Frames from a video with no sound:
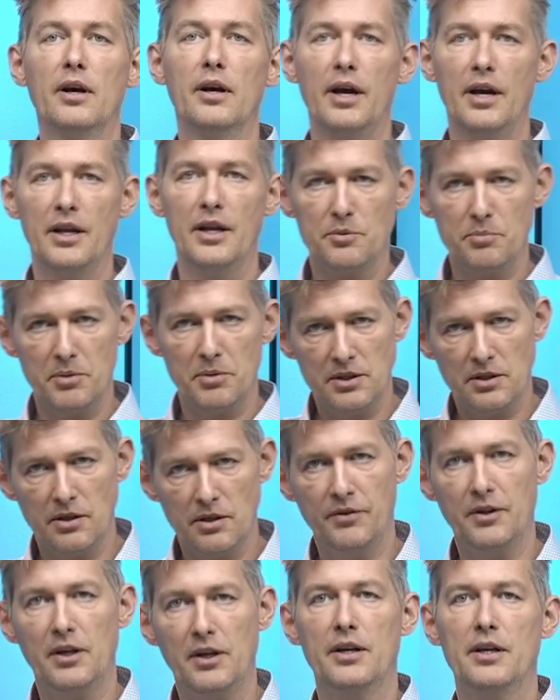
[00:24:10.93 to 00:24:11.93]
and
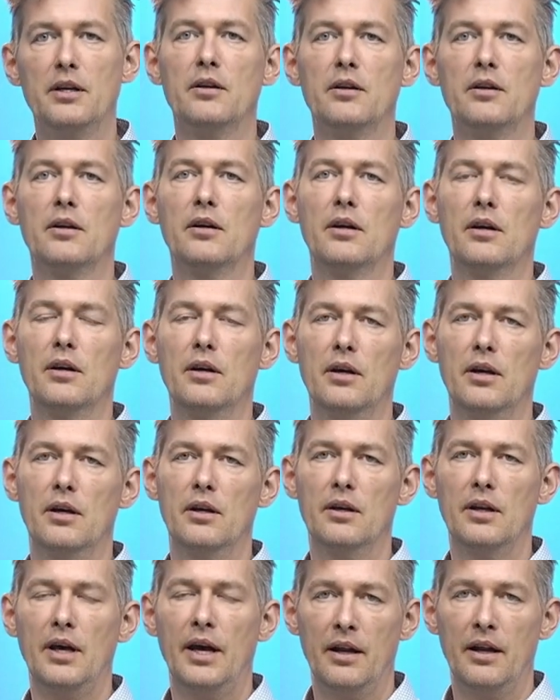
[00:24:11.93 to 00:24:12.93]
specifically
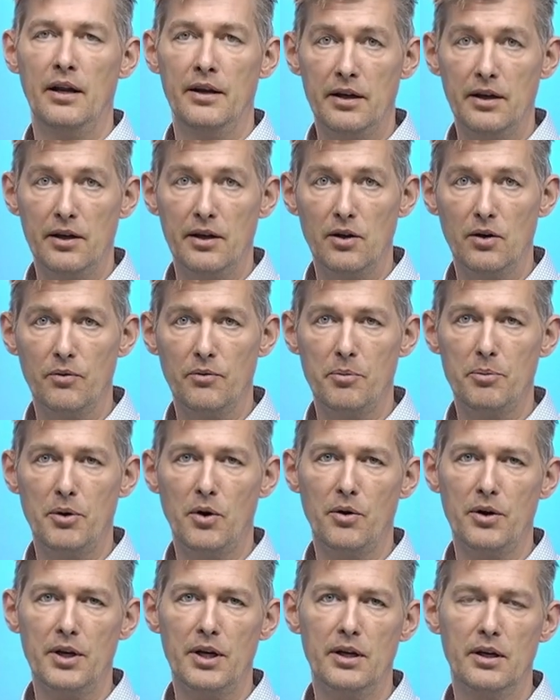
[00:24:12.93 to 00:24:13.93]
in analytical
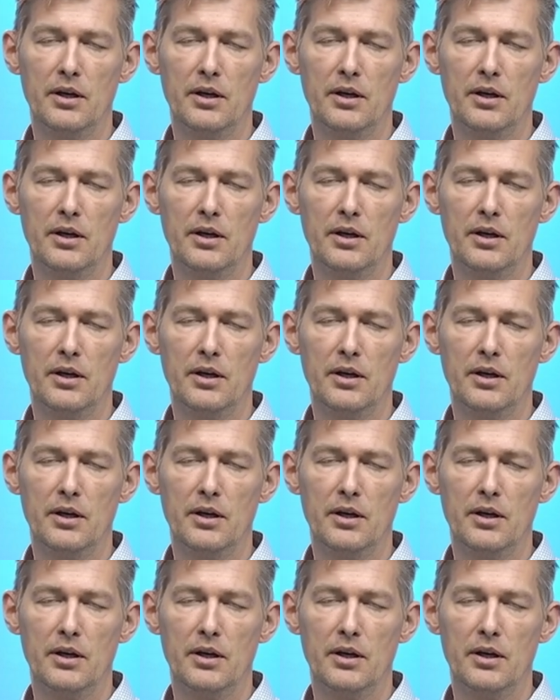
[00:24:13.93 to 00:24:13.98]
reporting.